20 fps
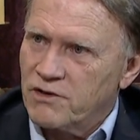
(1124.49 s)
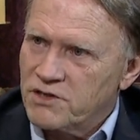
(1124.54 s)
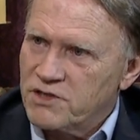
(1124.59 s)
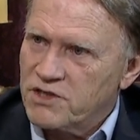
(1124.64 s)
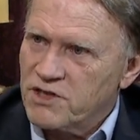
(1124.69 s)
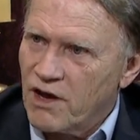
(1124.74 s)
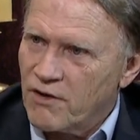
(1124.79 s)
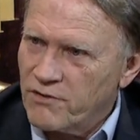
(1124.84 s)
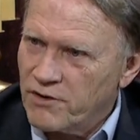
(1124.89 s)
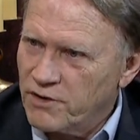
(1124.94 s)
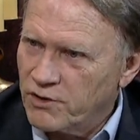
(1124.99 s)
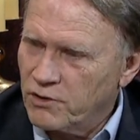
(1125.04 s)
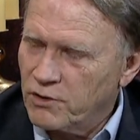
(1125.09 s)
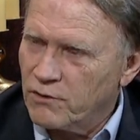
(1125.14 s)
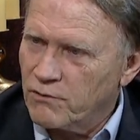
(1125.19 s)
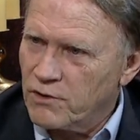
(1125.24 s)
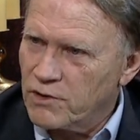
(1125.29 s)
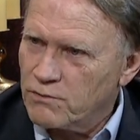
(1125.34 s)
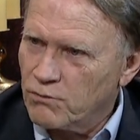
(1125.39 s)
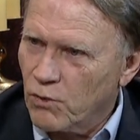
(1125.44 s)
stuff in the
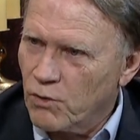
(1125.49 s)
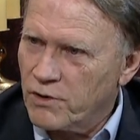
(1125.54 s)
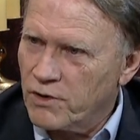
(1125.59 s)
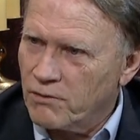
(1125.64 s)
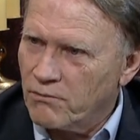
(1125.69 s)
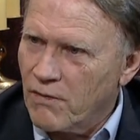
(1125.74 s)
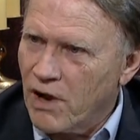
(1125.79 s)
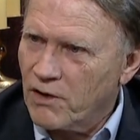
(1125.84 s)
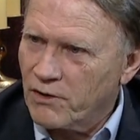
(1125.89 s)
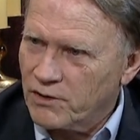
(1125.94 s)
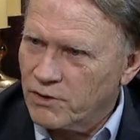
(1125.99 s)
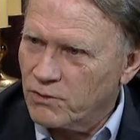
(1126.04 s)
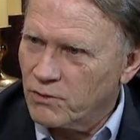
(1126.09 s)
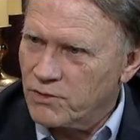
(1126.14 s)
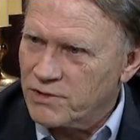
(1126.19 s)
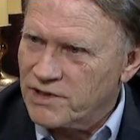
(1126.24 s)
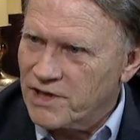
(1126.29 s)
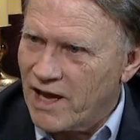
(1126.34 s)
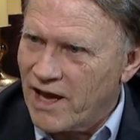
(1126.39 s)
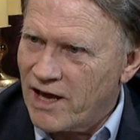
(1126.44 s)
universe more than
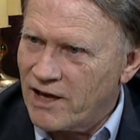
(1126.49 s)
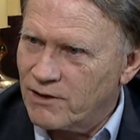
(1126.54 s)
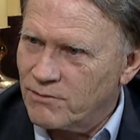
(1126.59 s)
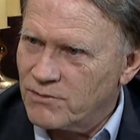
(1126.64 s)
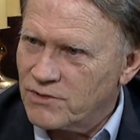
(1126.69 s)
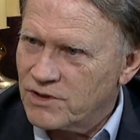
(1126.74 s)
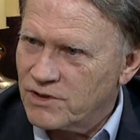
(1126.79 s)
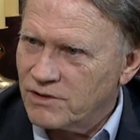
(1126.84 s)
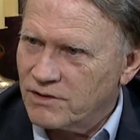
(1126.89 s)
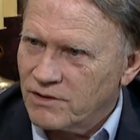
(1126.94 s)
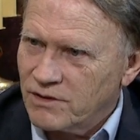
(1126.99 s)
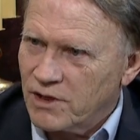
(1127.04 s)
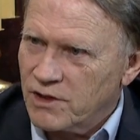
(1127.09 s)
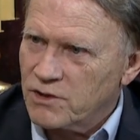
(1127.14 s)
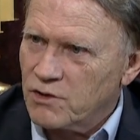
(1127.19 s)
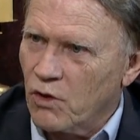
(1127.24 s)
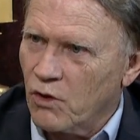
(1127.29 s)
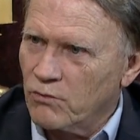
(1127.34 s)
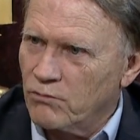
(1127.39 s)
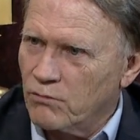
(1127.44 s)
molecules and atoms.
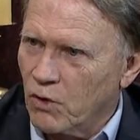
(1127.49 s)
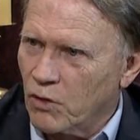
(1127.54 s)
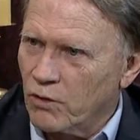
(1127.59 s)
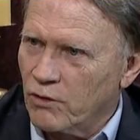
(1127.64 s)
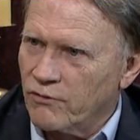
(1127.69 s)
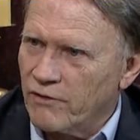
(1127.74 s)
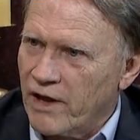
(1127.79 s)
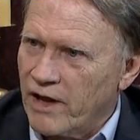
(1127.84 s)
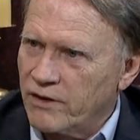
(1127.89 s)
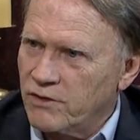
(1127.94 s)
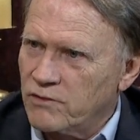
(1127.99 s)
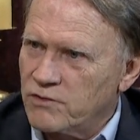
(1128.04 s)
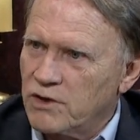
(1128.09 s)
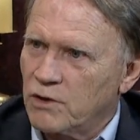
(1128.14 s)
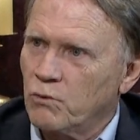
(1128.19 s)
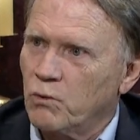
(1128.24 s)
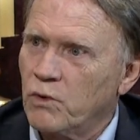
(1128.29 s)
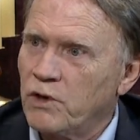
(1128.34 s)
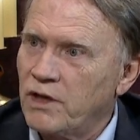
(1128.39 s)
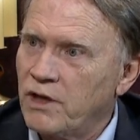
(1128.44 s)
It's called moral values,
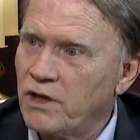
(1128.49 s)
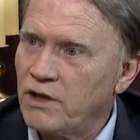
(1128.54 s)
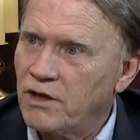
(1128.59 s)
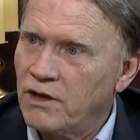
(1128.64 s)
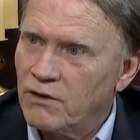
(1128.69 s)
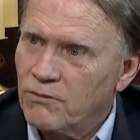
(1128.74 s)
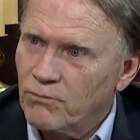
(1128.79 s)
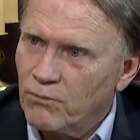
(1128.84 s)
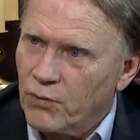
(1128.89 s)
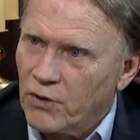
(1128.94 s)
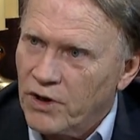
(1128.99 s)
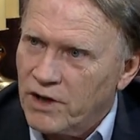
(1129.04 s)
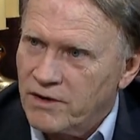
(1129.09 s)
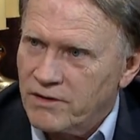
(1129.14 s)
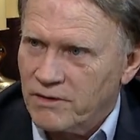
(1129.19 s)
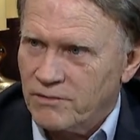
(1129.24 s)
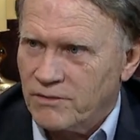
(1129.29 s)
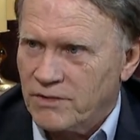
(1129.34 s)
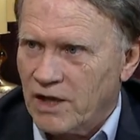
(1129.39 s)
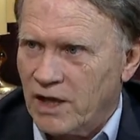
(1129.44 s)
and we break
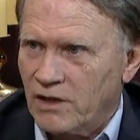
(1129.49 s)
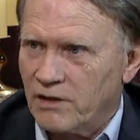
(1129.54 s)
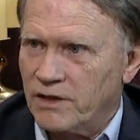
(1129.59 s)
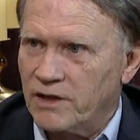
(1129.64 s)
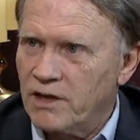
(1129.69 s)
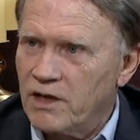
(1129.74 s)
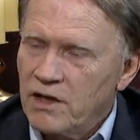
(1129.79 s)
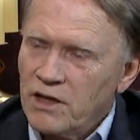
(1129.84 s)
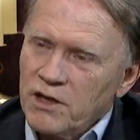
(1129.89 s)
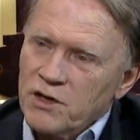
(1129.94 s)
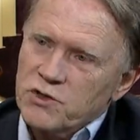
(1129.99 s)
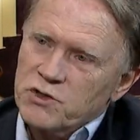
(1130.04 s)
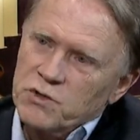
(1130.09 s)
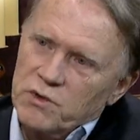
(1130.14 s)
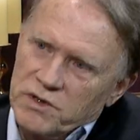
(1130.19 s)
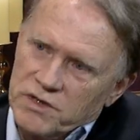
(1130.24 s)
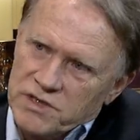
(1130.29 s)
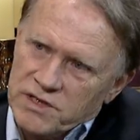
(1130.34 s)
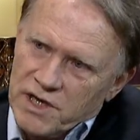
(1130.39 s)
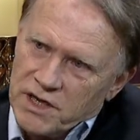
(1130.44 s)
them daily. So
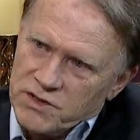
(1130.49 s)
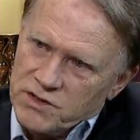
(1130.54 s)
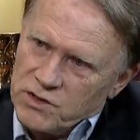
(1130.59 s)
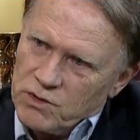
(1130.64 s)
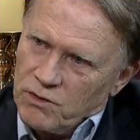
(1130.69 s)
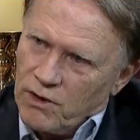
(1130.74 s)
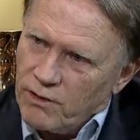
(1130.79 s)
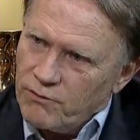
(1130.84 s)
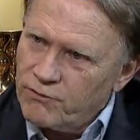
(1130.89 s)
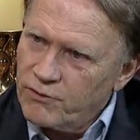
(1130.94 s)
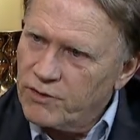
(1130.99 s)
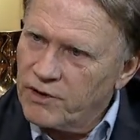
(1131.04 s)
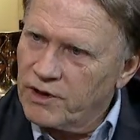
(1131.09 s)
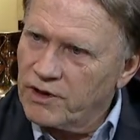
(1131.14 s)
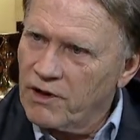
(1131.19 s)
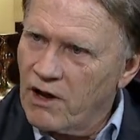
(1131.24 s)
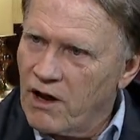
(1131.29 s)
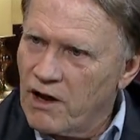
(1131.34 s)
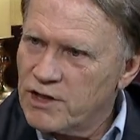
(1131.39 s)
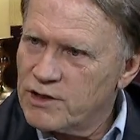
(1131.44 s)
he sets you up for the
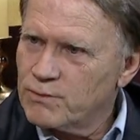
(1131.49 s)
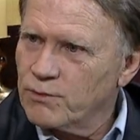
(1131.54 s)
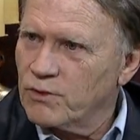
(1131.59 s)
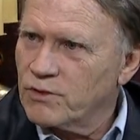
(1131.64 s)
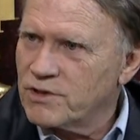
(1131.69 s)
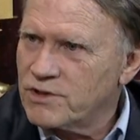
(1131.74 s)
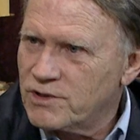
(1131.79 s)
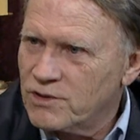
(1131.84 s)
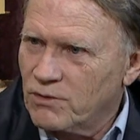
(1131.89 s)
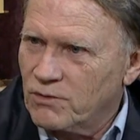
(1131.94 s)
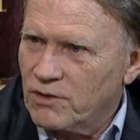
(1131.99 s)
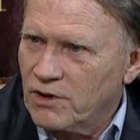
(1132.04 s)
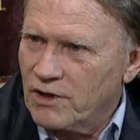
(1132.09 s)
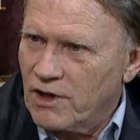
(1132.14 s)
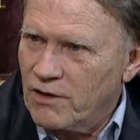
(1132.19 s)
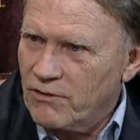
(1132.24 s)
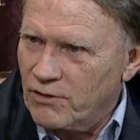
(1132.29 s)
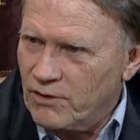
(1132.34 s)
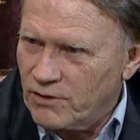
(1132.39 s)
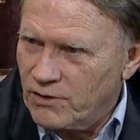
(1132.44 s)
gospel. It's so
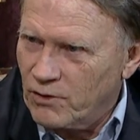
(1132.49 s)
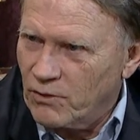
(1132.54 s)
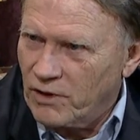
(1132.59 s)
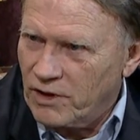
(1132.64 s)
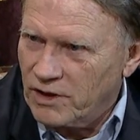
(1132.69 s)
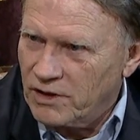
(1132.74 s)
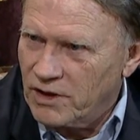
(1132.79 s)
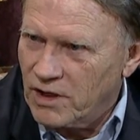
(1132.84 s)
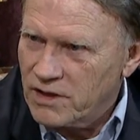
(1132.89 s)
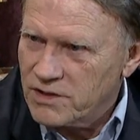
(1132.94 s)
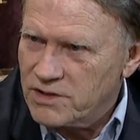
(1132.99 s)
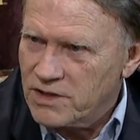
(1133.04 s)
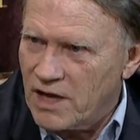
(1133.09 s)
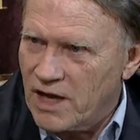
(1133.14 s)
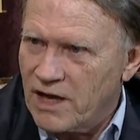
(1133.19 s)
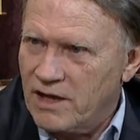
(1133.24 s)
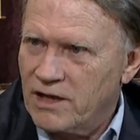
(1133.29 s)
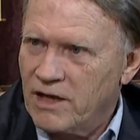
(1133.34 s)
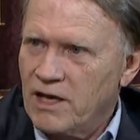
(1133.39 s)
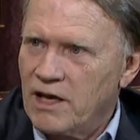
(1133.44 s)
clever the way he does
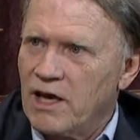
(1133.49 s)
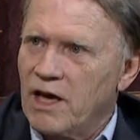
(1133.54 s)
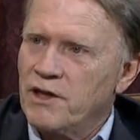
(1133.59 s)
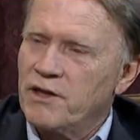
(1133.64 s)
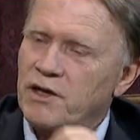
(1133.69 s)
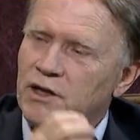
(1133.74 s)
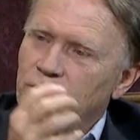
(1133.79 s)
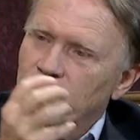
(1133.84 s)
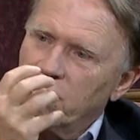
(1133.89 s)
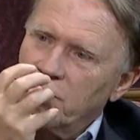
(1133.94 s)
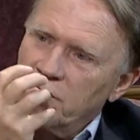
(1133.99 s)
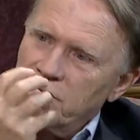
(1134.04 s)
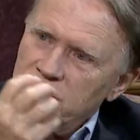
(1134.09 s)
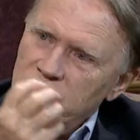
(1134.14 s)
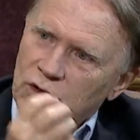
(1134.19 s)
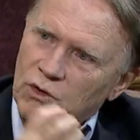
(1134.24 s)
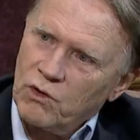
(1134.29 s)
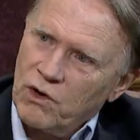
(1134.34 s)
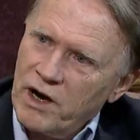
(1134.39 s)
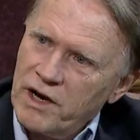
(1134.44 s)
that. And then he brings
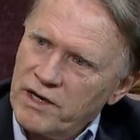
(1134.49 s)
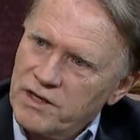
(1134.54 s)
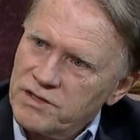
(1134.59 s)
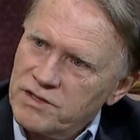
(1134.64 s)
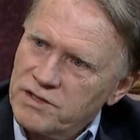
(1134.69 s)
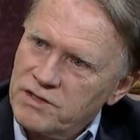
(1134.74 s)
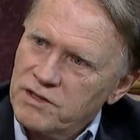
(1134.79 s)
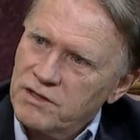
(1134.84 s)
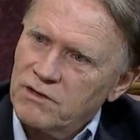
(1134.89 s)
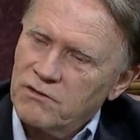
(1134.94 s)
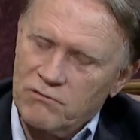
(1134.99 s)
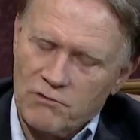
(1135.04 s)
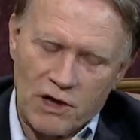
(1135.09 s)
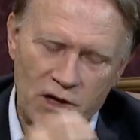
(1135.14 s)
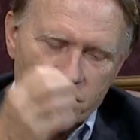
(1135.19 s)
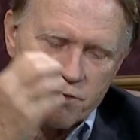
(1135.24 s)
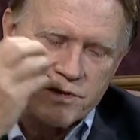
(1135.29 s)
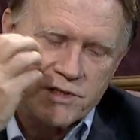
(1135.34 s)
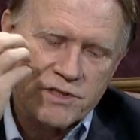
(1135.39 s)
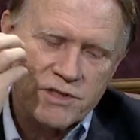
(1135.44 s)
Christ
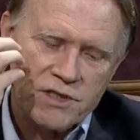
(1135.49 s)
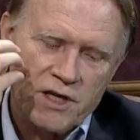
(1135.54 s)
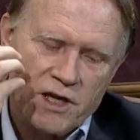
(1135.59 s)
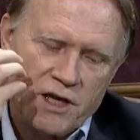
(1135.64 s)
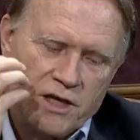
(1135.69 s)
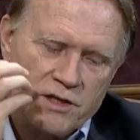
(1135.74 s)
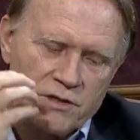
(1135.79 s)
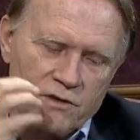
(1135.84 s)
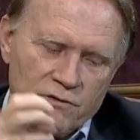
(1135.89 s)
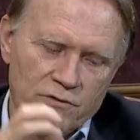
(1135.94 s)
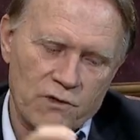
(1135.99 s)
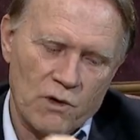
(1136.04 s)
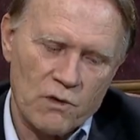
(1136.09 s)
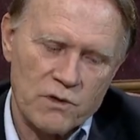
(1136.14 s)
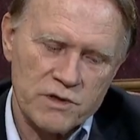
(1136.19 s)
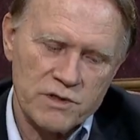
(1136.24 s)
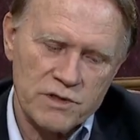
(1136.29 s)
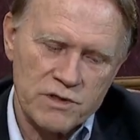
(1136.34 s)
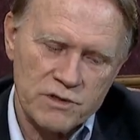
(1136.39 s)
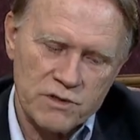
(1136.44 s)
right on the stage and
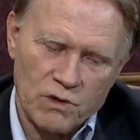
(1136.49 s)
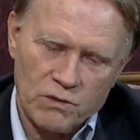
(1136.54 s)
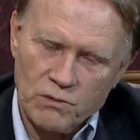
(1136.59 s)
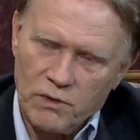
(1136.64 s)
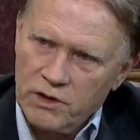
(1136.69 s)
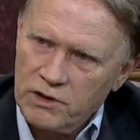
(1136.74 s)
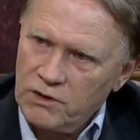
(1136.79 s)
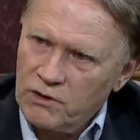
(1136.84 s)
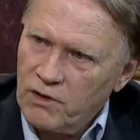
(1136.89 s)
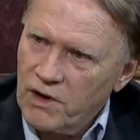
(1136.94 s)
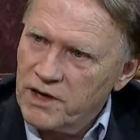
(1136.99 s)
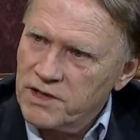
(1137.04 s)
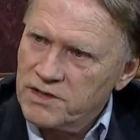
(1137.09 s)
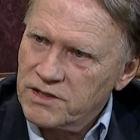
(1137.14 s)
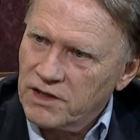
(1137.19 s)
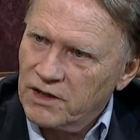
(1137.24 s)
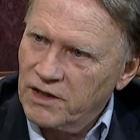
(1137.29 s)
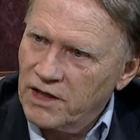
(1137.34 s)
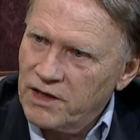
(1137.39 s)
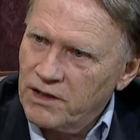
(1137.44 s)
focuses on what
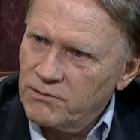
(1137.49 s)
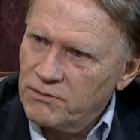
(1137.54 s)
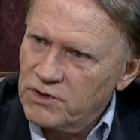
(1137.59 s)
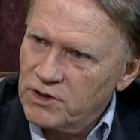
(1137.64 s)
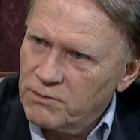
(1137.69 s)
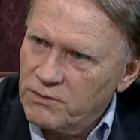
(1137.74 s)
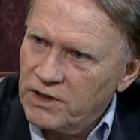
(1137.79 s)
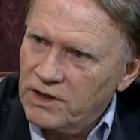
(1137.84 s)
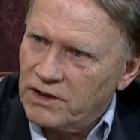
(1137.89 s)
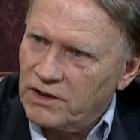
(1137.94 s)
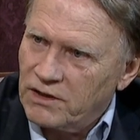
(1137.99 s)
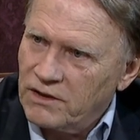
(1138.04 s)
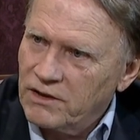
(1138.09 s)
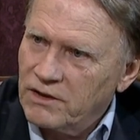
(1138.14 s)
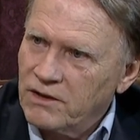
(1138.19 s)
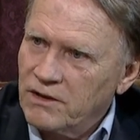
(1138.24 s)
Christ claimed to be.